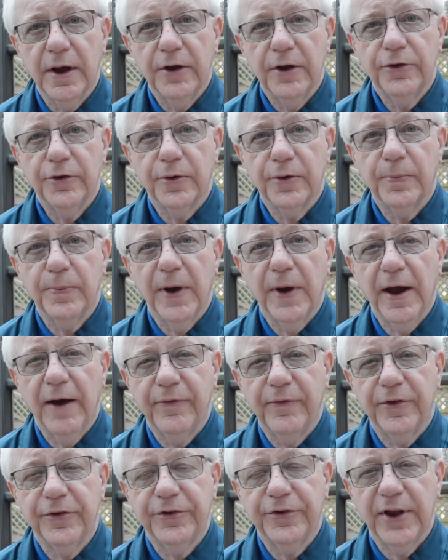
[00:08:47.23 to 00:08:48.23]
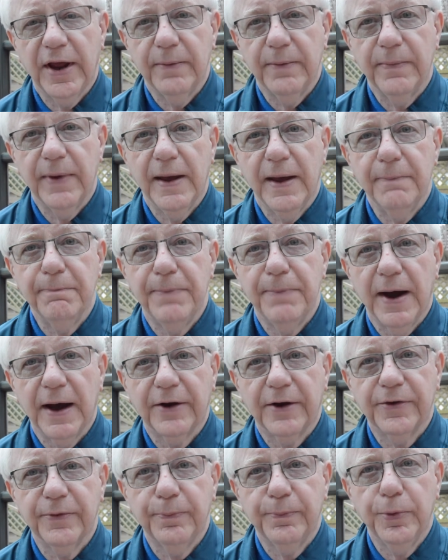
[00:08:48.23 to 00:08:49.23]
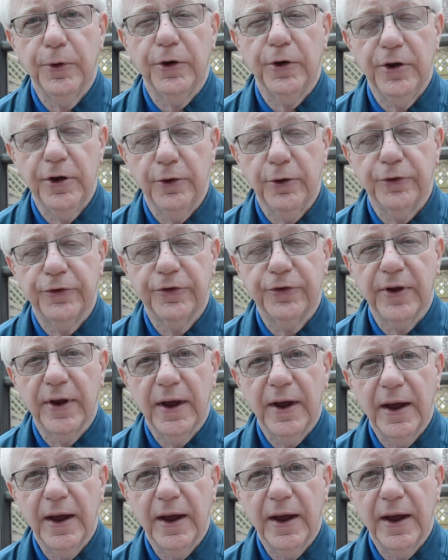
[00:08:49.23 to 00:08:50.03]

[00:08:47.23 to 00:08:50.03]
to have the same impact per use